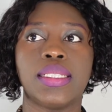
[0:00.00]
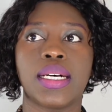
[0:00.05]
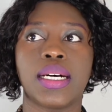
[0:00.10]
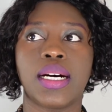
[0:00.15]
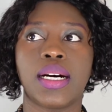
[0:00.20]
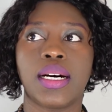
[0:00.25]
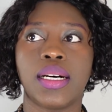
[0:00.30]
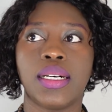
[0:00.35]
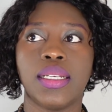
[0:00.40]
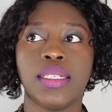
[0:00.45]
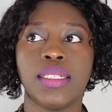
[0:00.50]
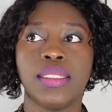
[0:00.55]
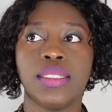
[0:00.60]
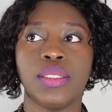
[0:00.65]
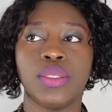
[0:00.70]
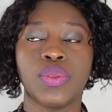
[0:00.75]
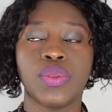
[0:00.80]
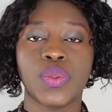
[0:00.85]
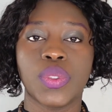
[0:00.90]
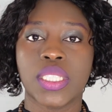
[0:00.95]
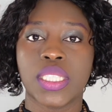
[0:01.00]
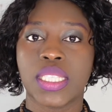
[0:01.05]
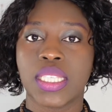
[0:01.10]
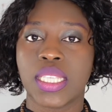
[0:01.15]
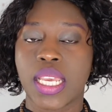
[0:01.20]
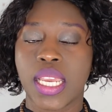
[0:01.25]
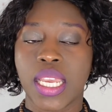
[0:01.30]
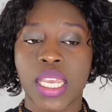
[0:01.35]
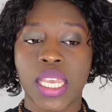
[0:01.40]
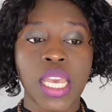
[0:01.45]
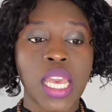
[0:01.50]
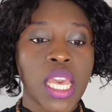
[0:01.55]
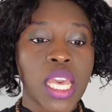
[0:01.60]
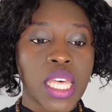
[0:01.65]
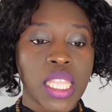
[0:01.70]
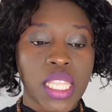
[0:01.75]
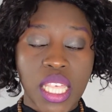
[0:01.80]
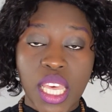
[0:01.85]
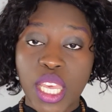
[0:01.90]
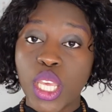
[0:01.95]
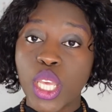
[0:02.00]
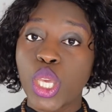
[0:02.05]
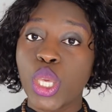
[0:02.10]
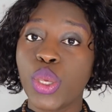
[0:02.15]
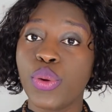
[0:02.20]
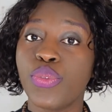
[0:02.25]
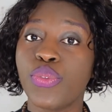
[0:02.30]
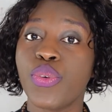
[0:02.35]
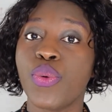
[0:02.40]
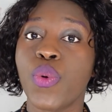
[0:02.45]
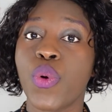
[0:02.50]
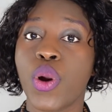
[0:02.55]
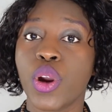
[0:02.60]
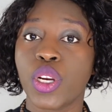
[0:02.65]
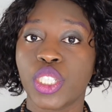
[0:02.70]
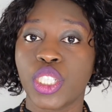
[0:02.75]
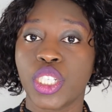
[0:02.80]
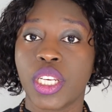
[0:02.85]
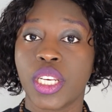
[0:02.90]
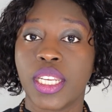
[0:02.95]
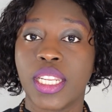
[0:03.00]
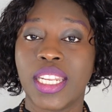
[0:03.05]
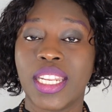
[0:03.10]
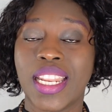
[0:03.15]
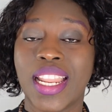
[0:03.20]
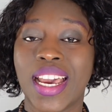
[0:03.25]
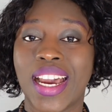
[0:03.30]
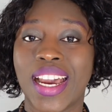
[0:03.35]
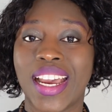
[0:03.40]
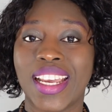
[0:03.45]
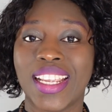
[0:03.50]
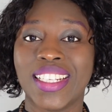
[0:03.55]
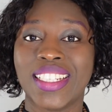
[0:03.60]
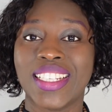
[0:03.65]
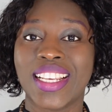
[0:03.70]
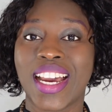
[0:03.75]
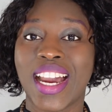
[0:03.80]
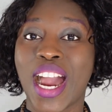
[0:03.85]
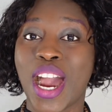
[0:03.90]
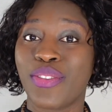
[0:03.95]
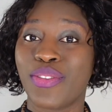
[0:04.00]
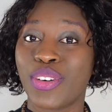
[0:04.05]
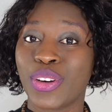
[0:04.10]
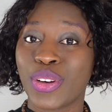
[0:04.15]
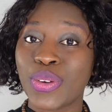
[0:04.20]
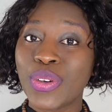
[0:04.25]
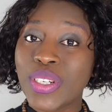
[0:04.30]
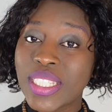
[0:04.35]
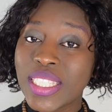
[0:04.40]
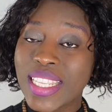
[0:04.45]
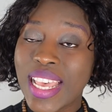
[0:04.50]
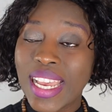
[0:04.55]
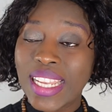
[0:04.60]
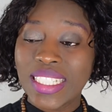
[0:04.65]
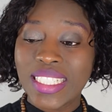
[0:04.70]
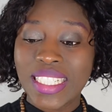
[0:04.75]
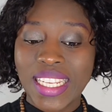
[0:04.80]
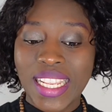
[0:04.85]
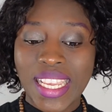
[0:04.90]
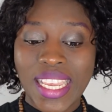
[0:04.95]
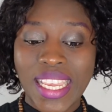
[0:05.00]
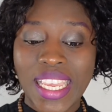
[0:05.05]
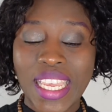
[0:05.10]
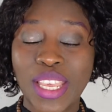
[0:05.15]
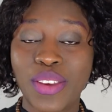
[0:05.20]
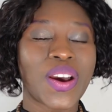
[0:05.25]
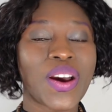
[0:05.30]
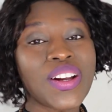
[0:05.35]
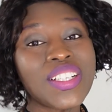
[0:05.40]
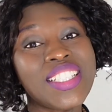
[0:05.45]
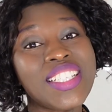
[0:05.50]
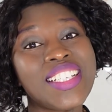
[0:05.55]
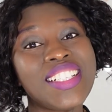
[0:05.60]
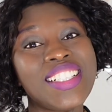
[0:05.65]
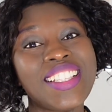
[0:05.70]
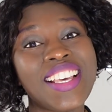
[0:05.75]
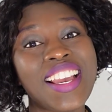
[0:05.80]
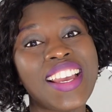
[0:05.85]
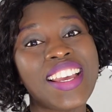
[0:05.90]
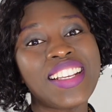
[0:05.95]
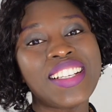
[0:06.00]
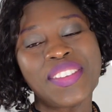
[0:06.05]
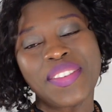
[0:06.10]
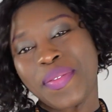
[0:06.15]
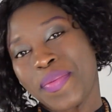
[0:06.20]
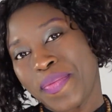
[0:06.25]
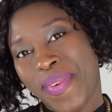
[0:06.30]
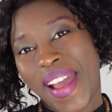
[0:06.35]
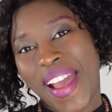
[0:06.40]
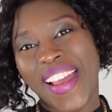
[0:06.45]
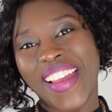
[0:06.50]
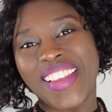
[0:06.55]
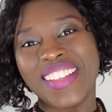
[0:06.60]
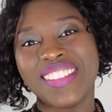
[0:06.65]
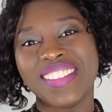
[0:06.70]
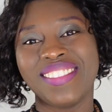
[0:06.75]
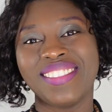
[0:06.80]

I would say thank you for watching and have a good Saturday. Until then, bye.